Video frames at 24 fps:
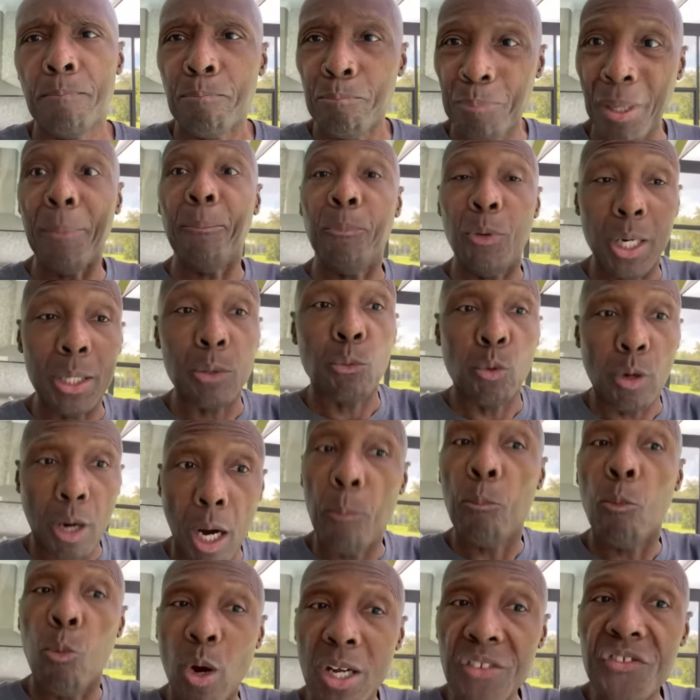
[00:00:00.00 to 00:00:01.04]
But what,
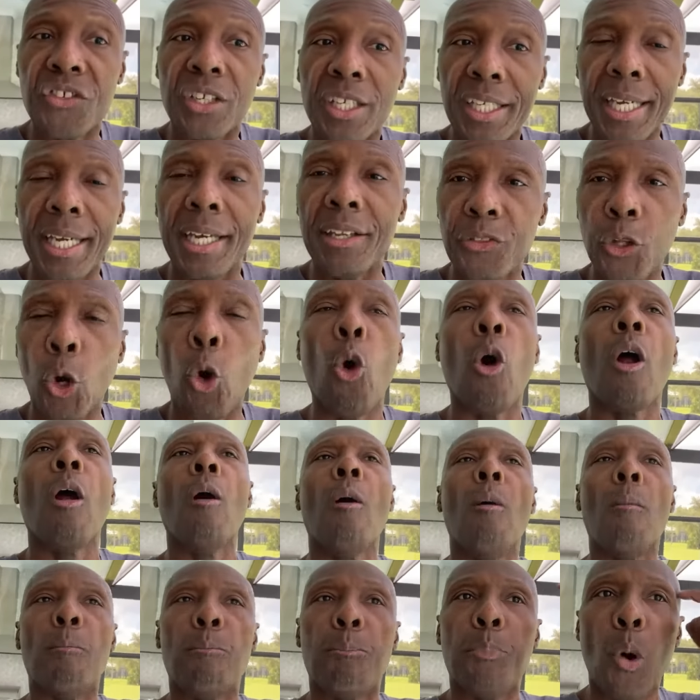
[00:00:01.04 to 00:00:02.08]
once again, though,
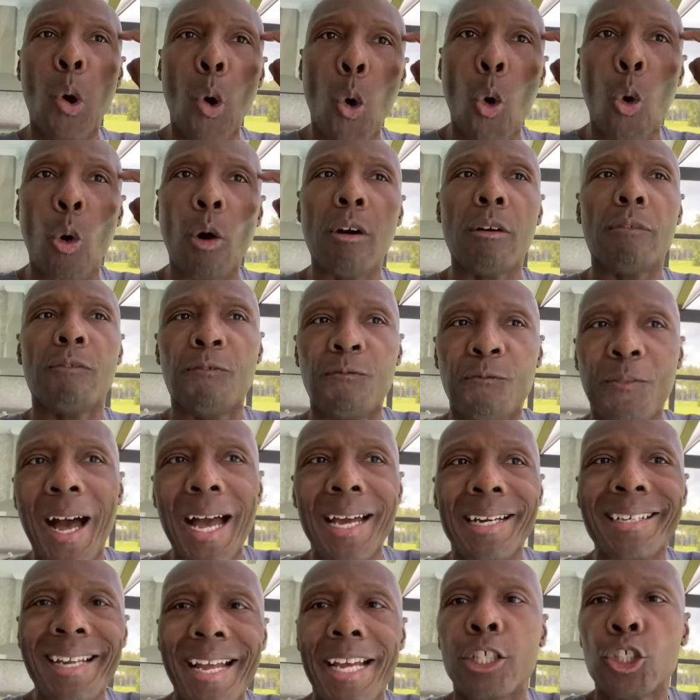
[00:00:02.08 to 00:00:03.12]
poor
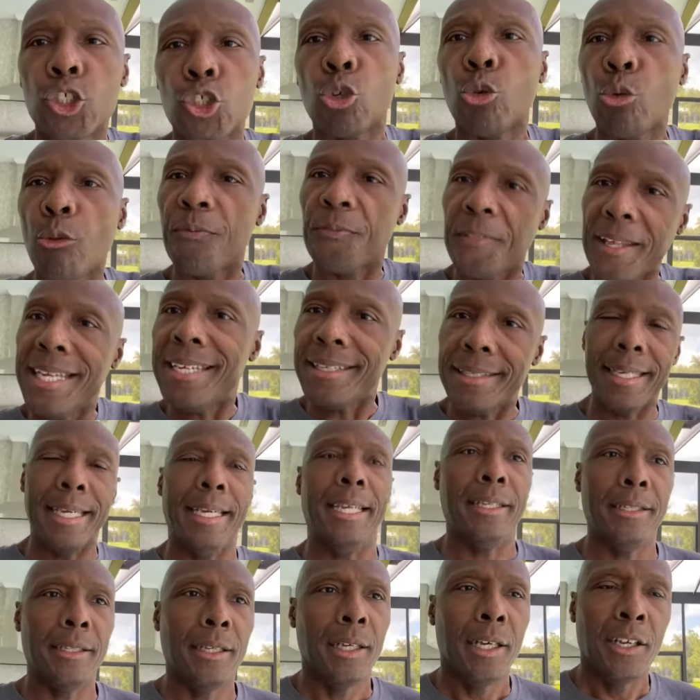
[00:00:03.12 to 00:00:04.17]
financial
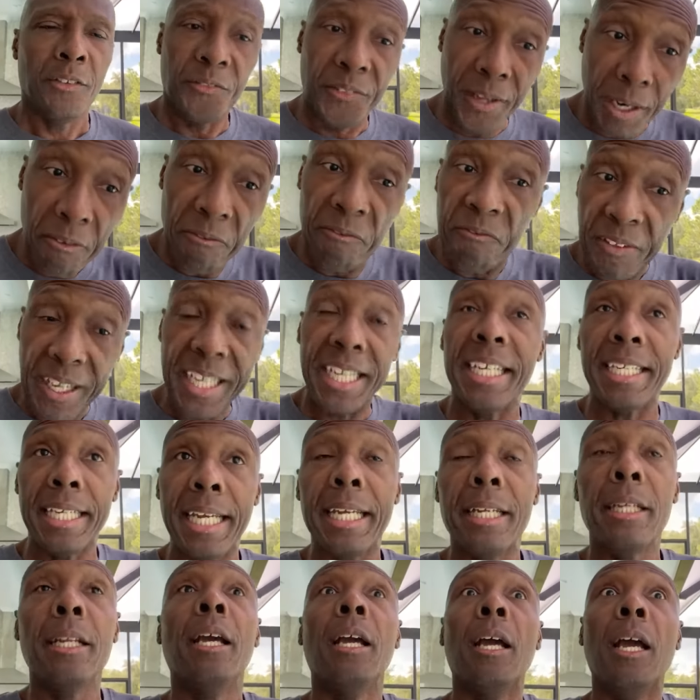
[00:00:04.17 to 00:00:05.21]
thinking. They're
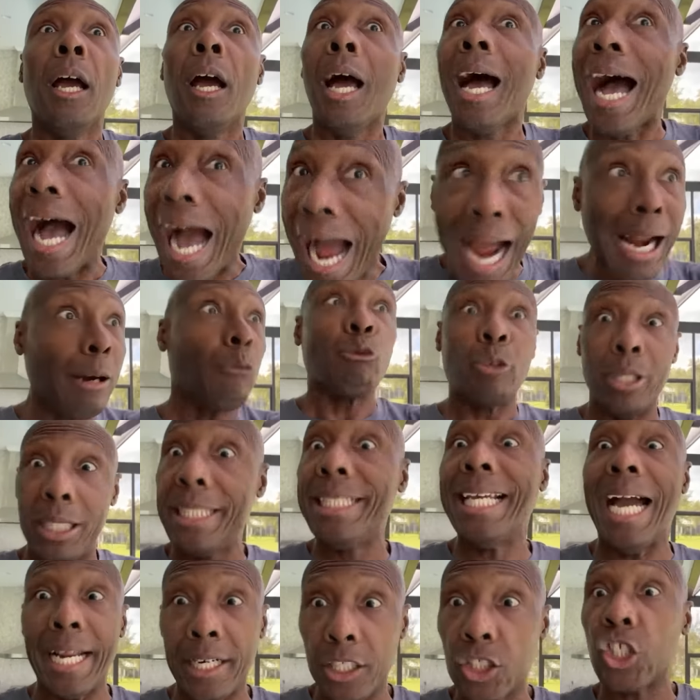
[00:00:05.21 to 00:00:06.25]
thinking, I really
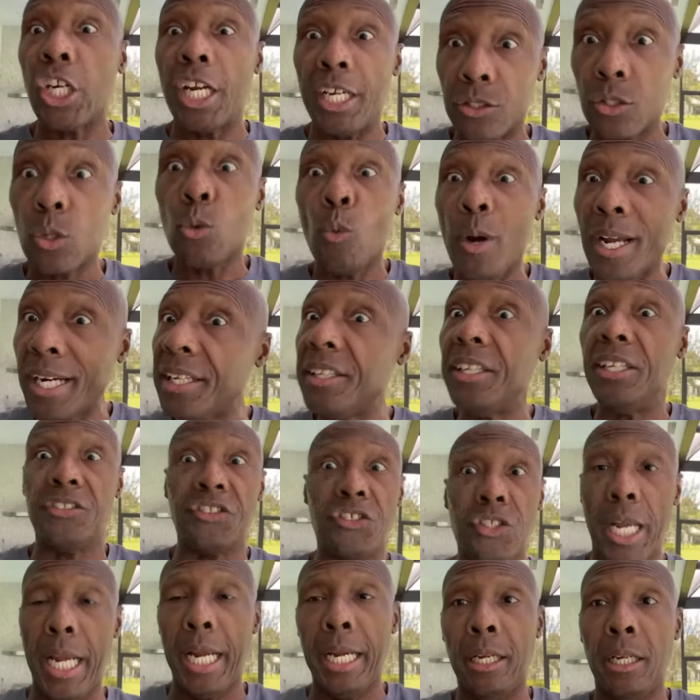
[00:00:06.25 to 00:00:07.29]
got a chance of winning this
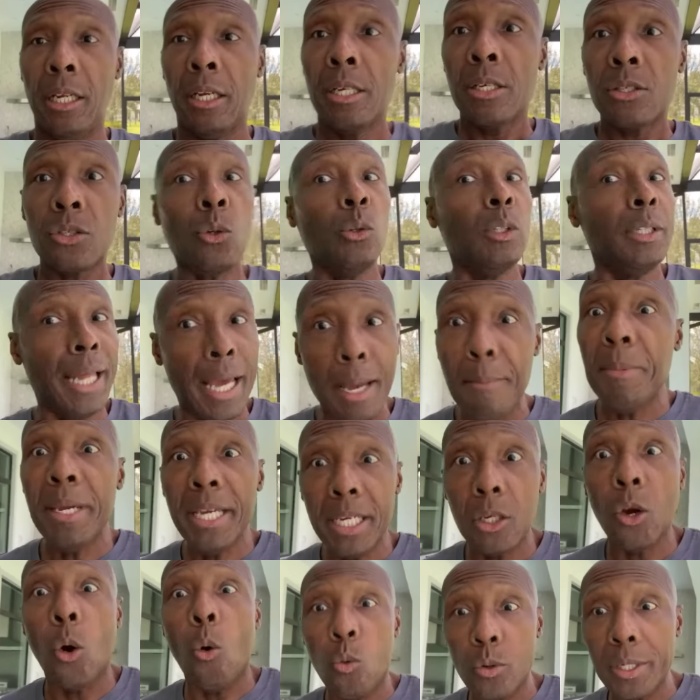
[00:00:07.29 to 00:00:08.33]
thing. So let me
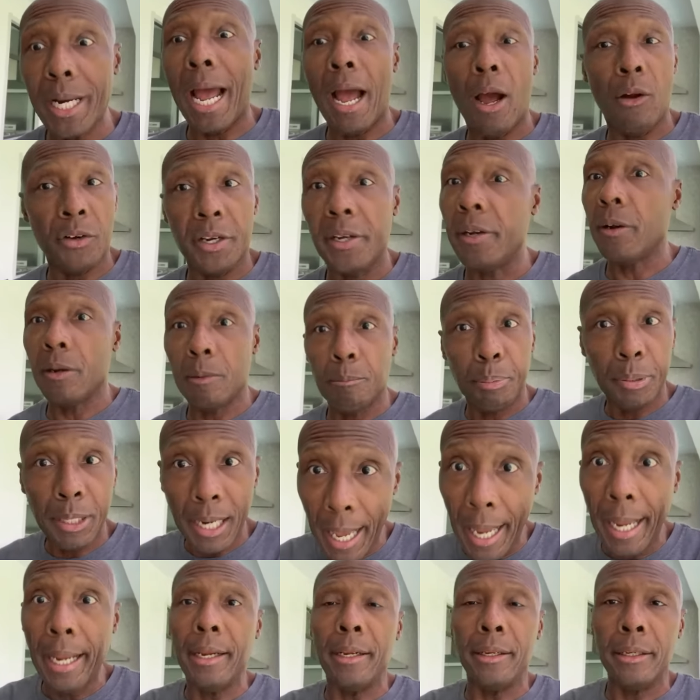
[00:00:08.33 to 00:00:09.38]
go down here and
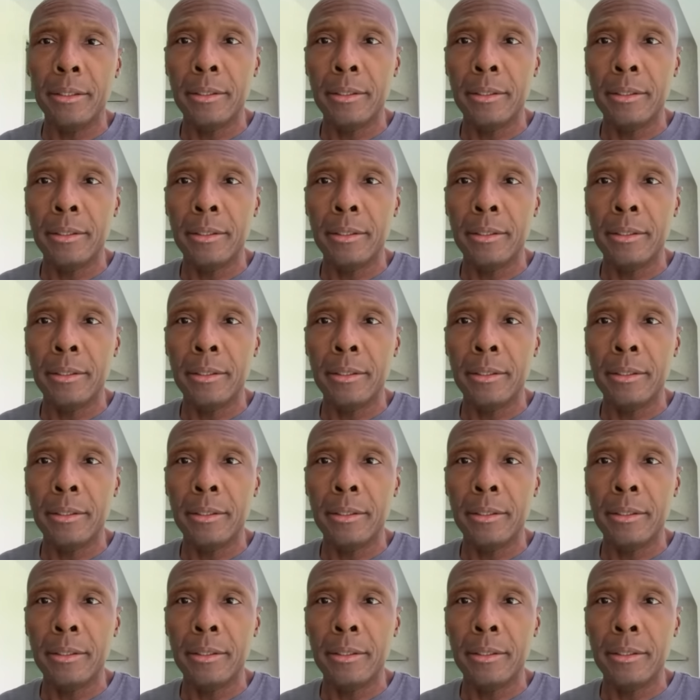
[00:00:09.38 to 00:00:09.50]
play.